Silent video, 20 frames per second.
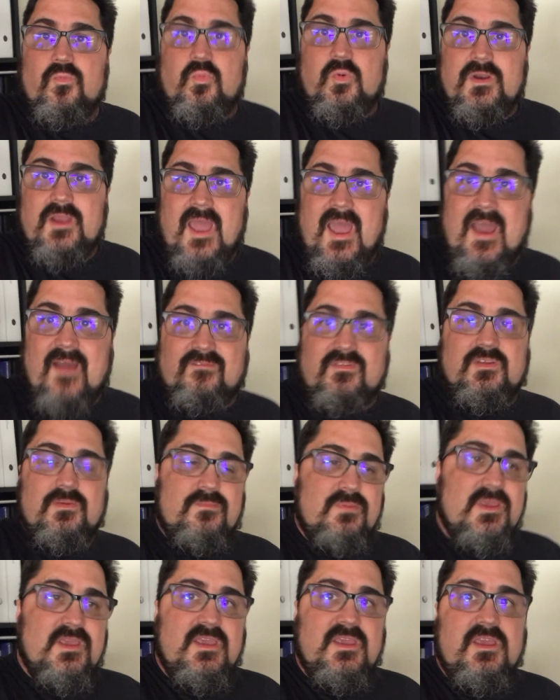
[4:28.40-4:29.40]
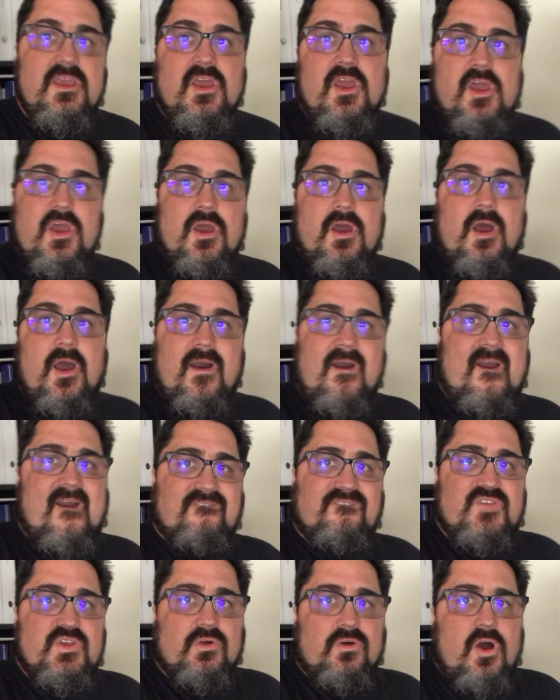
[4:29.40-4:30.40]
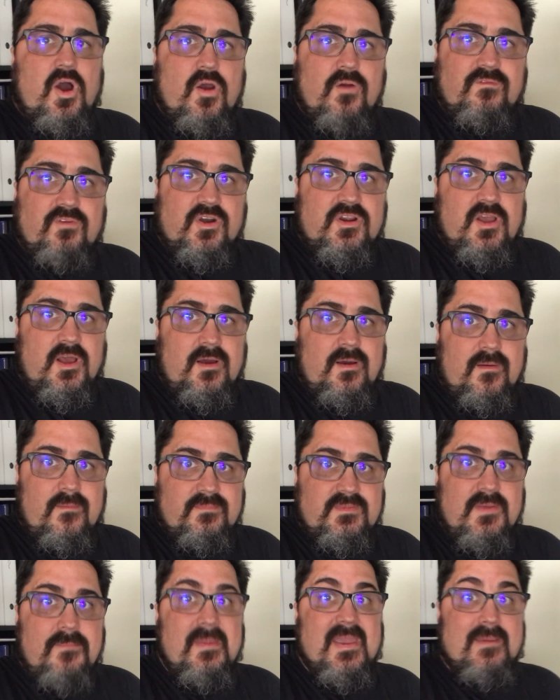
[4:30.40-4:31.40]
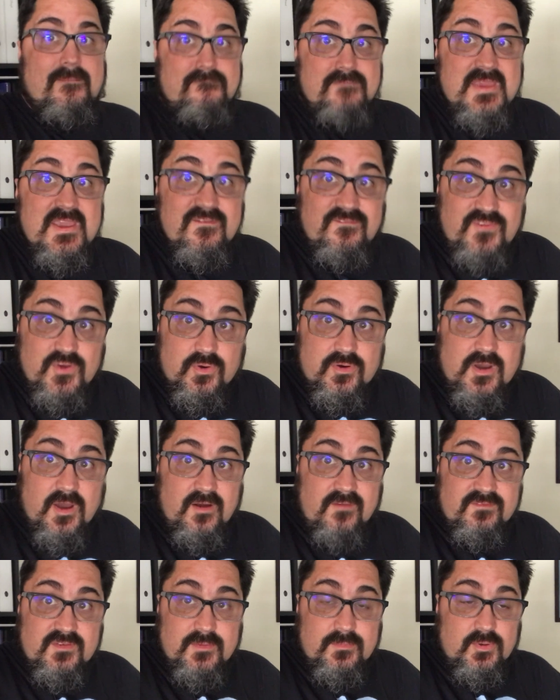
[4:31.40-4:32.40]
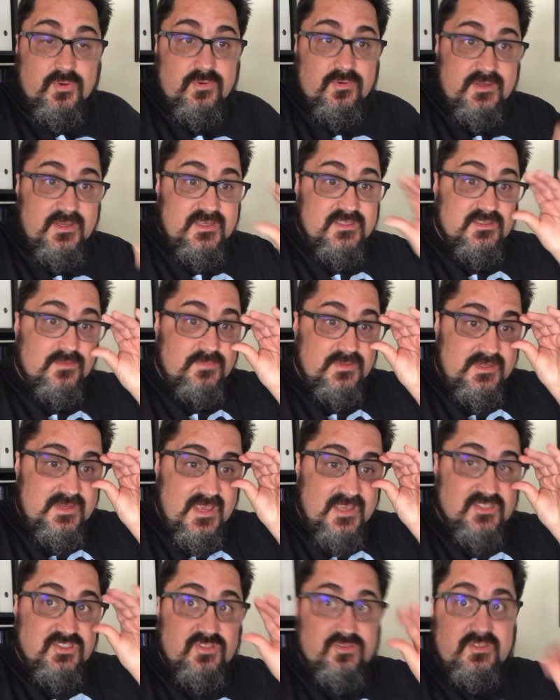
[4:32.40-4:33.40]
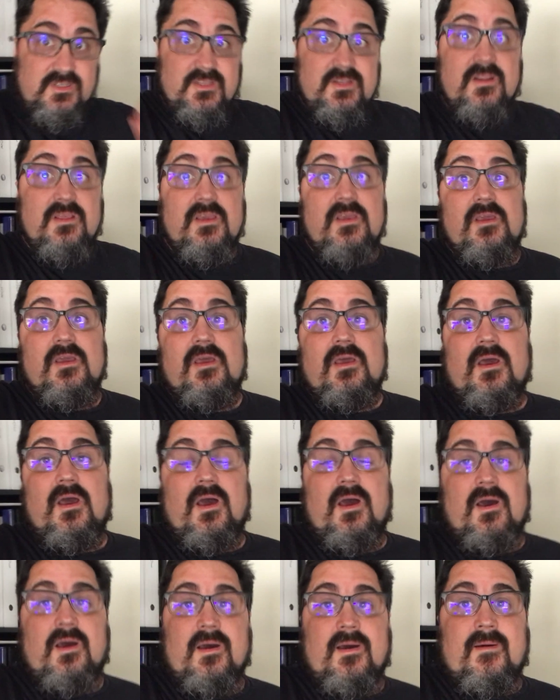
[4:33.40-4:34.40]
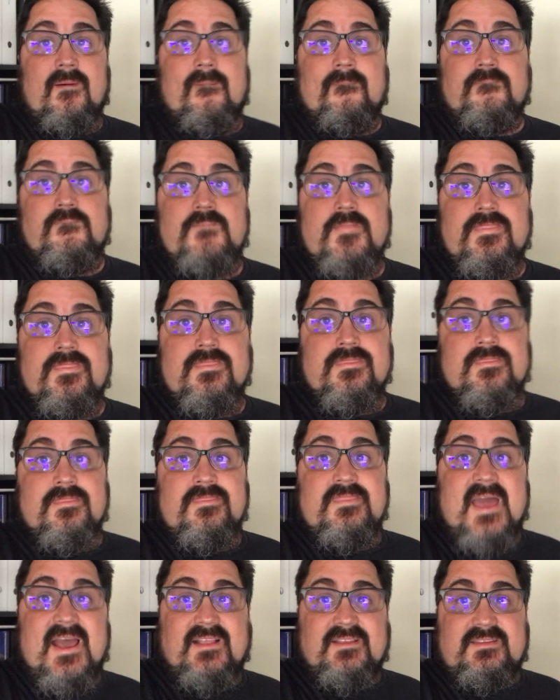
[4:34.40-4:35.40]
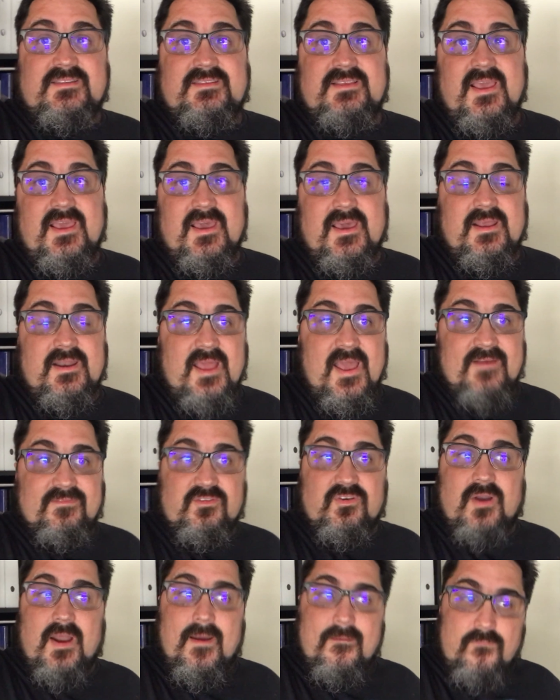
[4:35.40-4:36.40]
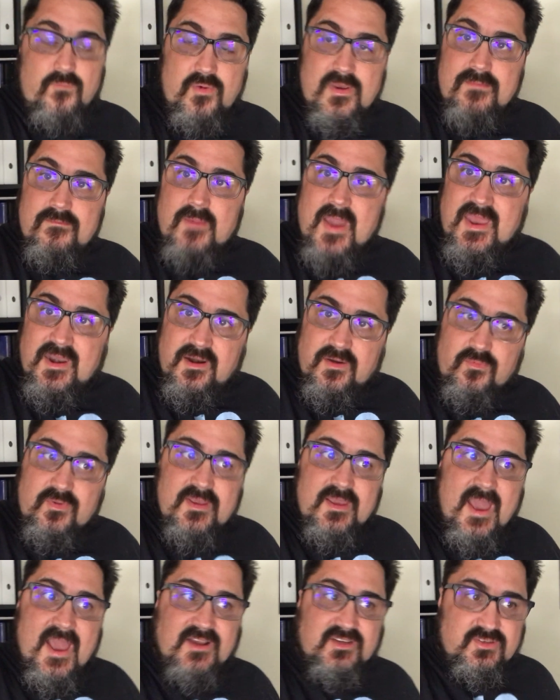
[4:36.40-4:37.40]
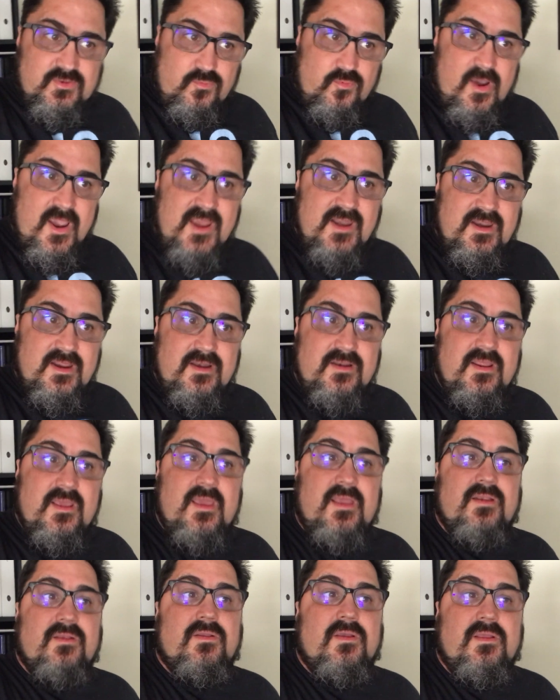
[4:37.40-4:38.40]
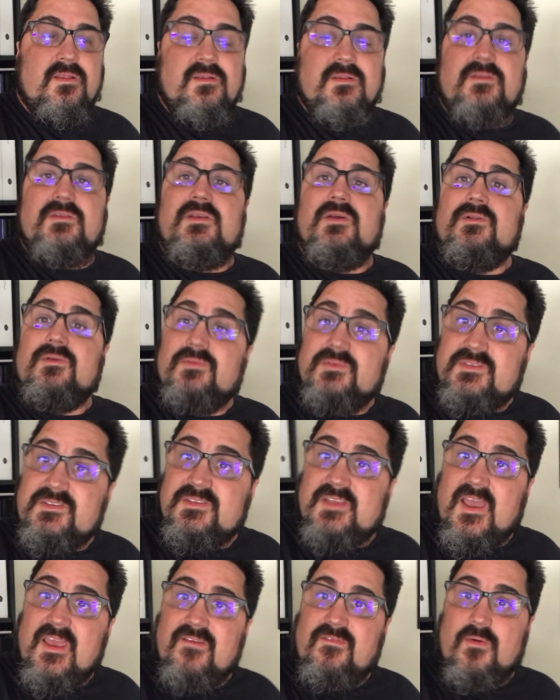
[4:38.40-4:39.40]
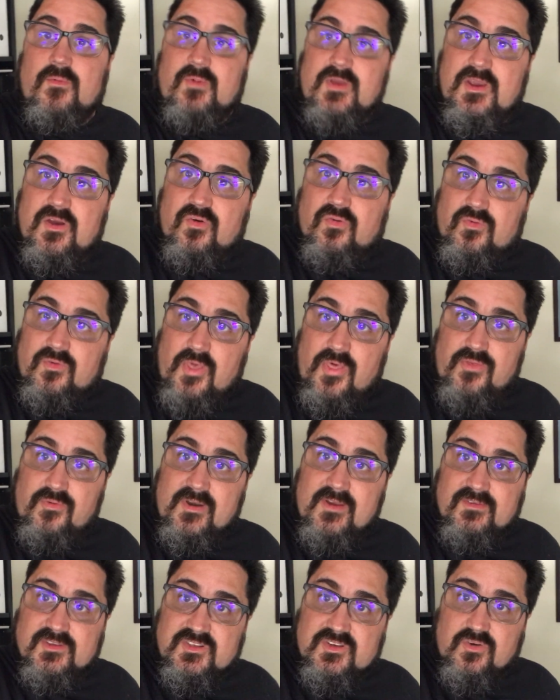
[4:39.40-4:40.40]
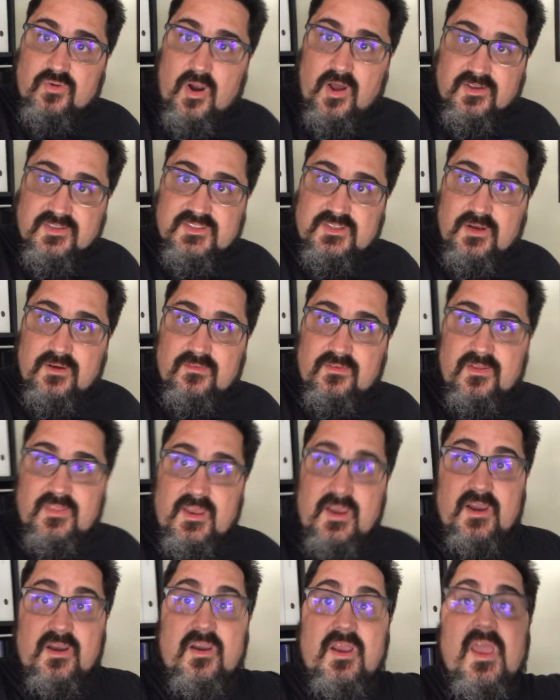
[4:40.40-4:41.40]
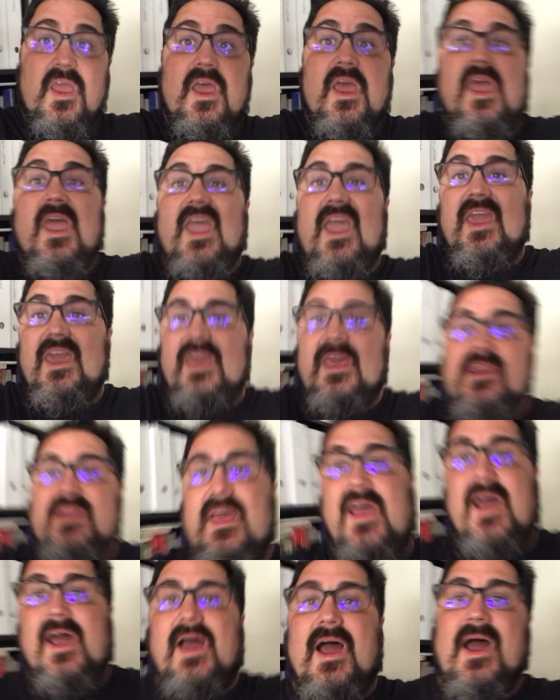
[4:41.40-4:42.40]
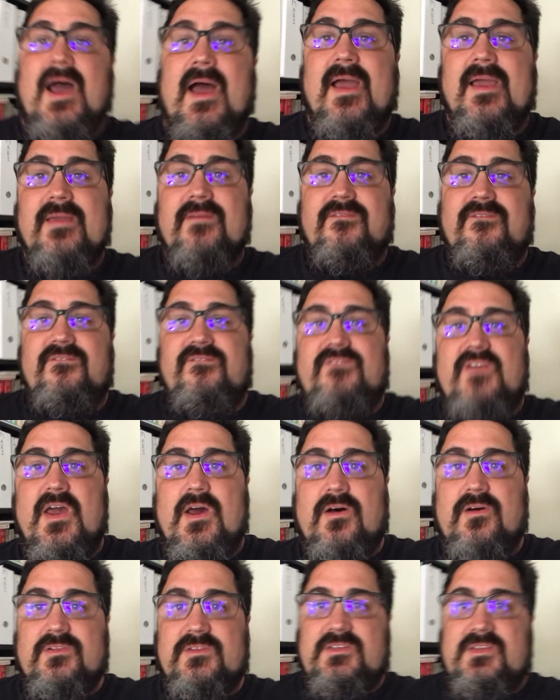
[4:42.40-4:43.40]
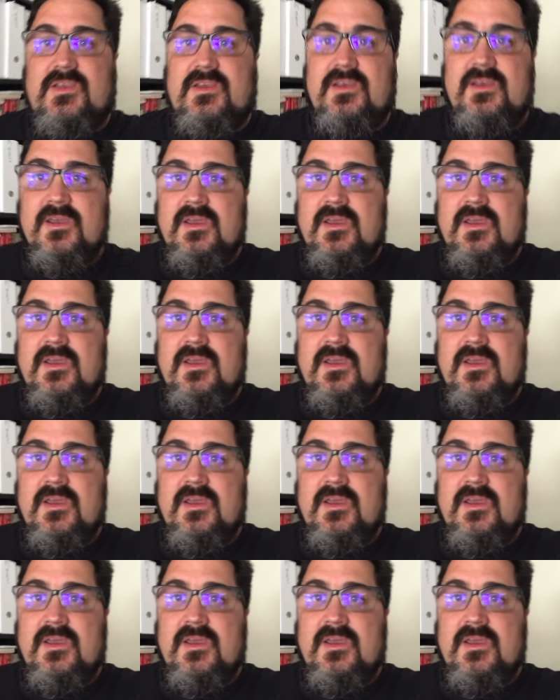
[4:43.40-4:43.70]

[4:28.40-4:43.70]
would have to be, I feel, overcome to make me feel comfortable as a pedestrian. That said, after we made it, we actually waited until it was safe, and the three of us crossed over there, and I felt